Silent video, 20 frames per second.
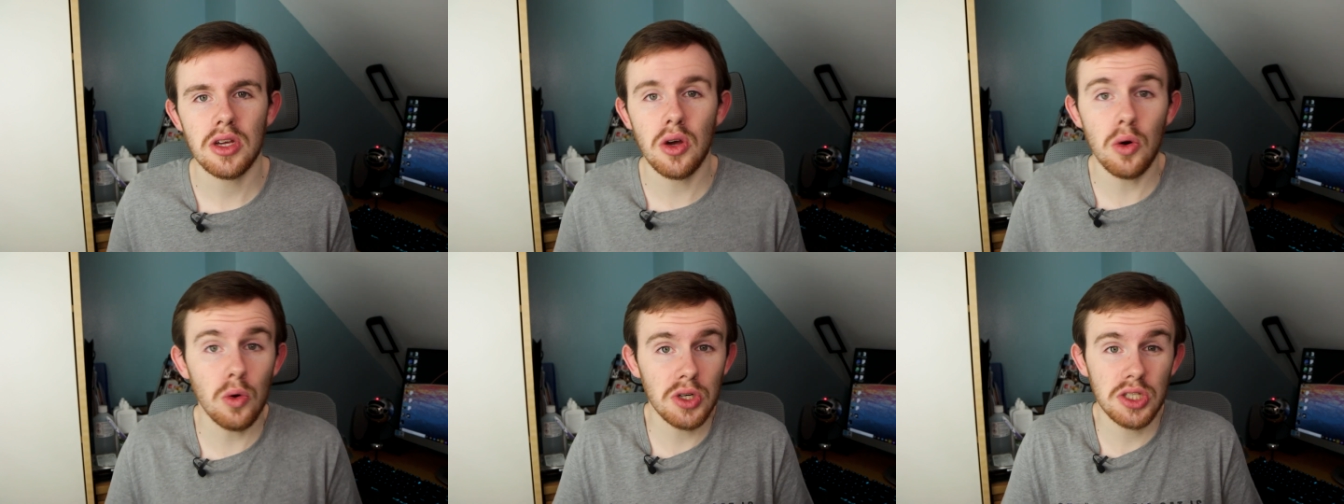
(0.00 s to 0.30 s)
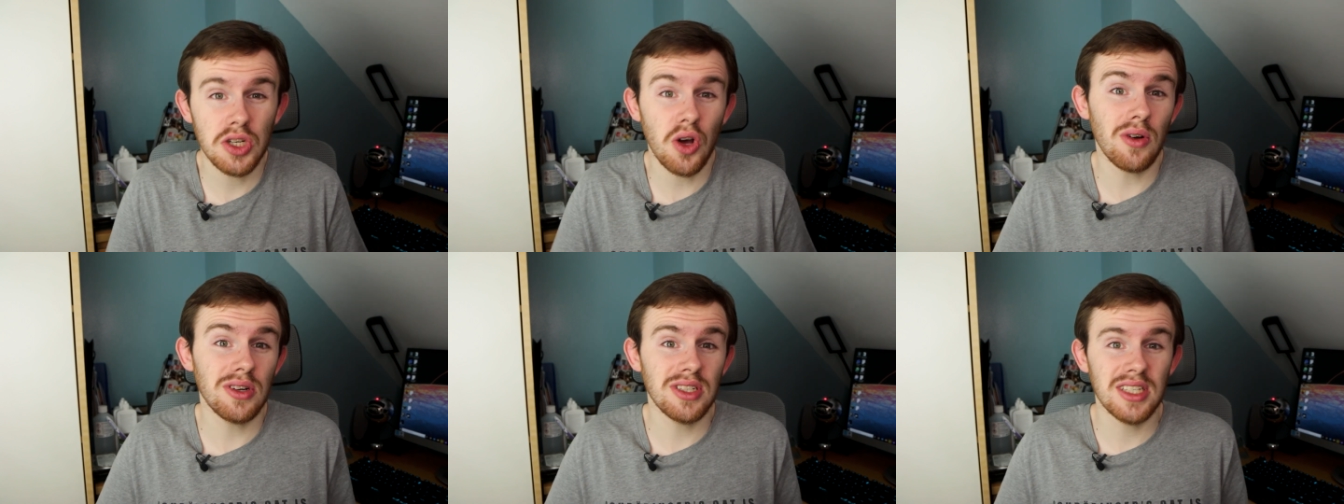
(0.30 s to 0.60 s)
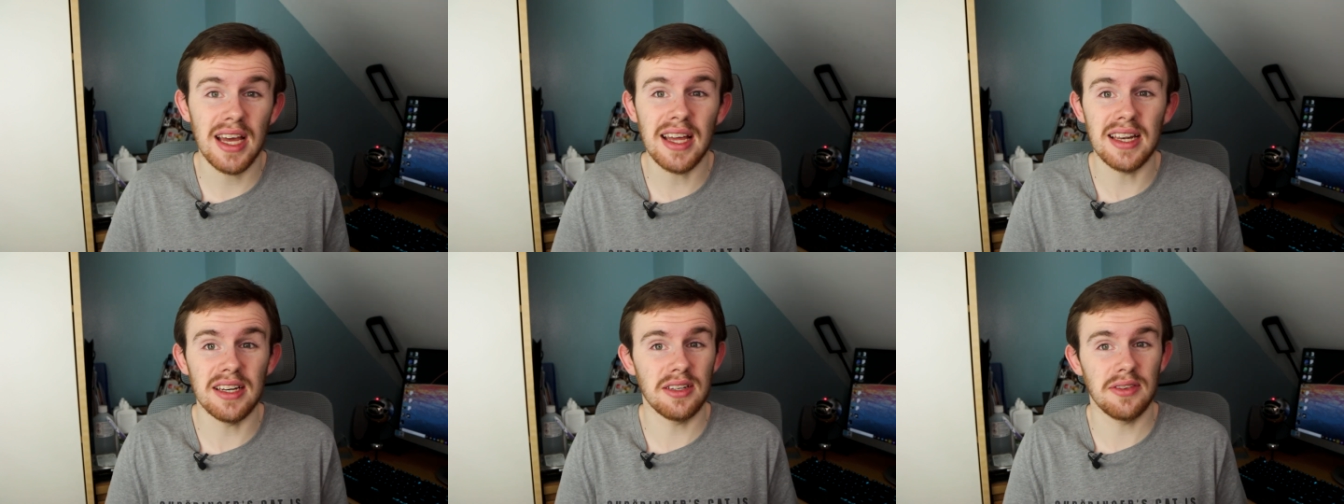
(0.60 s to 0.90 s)
The course
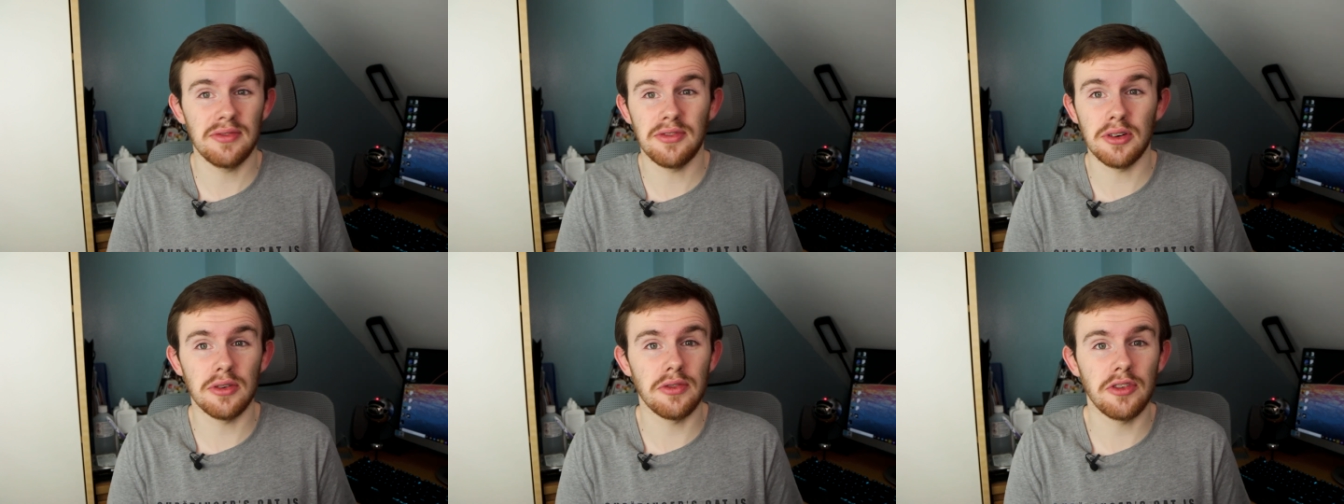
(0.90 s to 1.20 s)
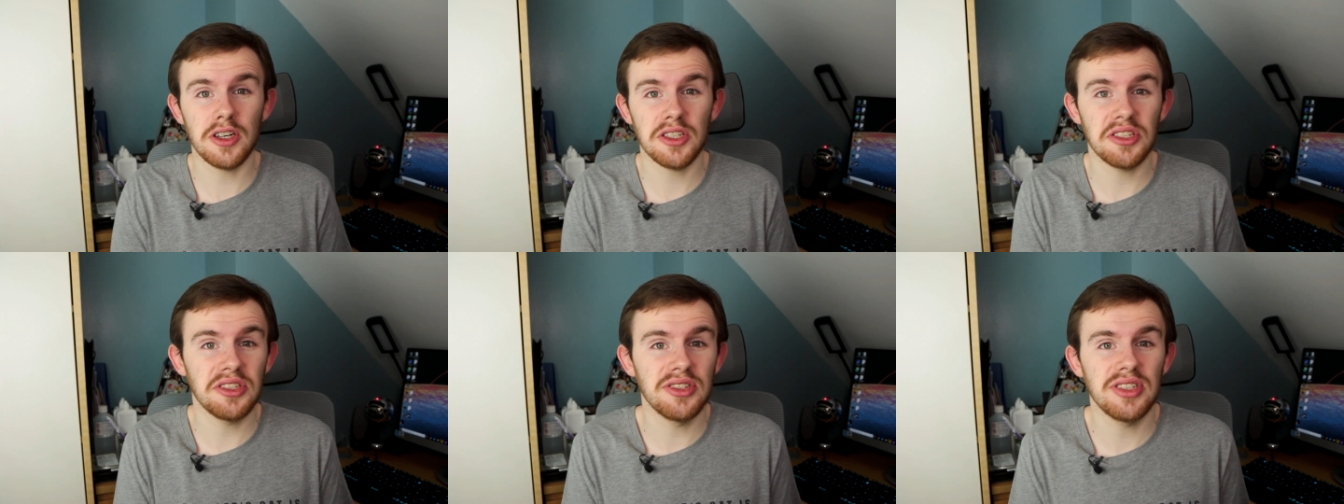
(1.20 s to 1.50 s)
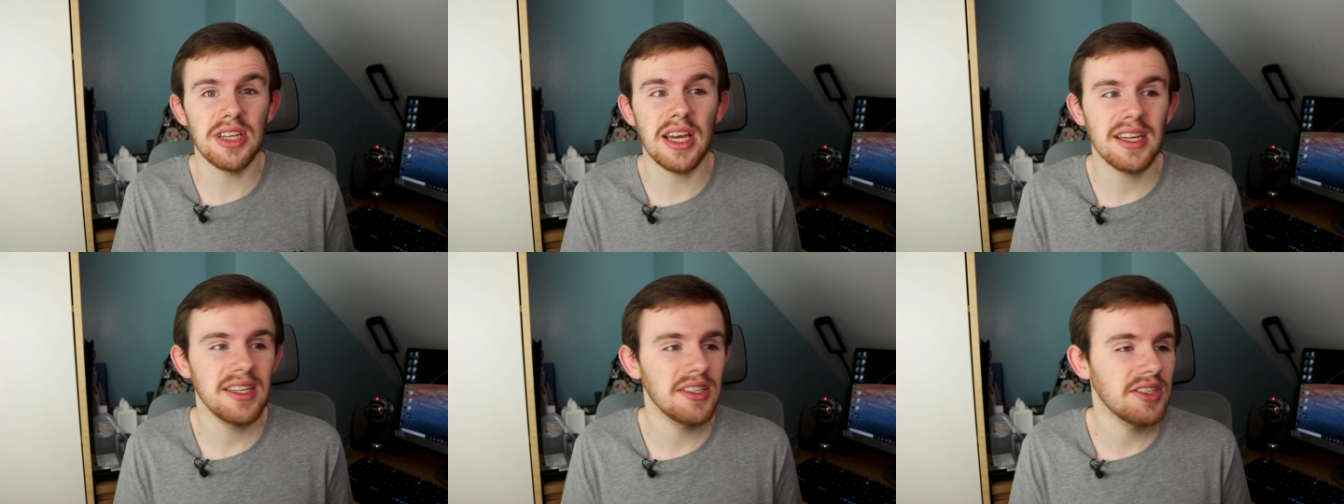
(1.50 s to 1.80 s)
content for first and
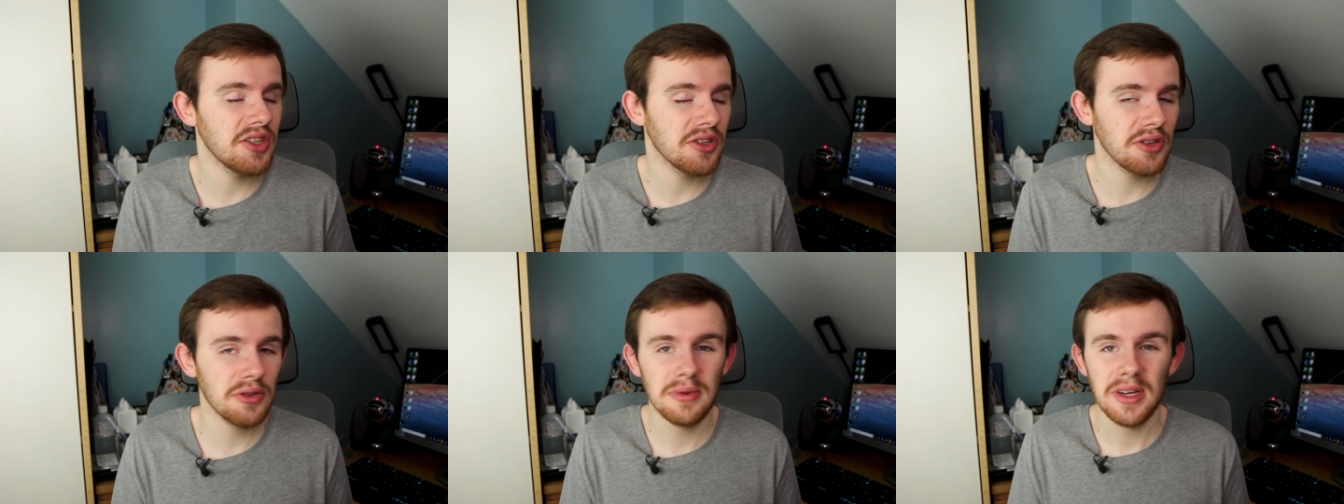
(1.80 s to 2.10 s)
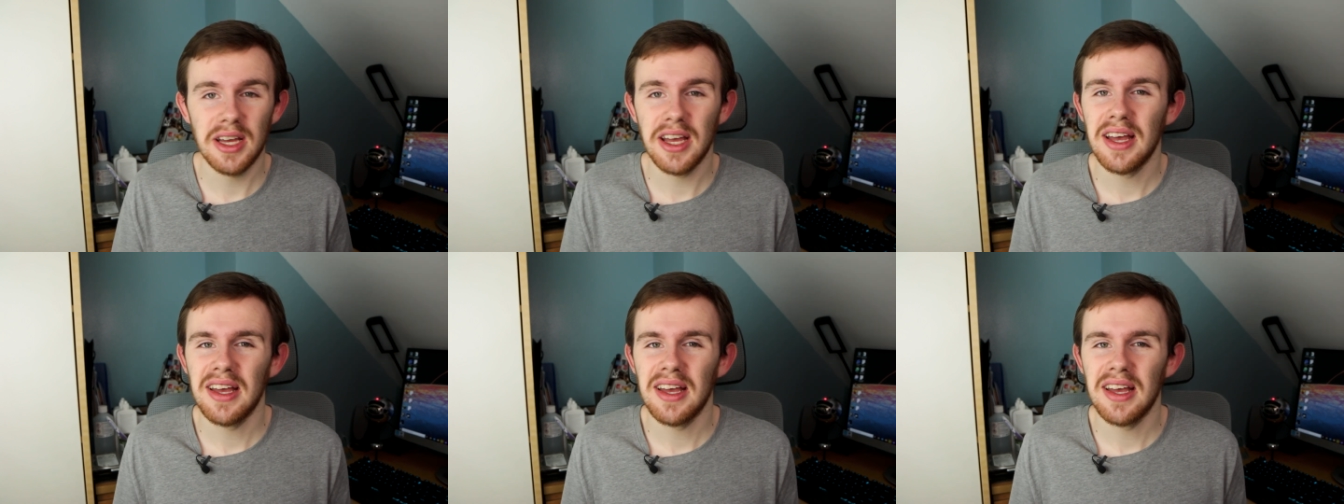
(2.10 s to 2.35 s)
second year,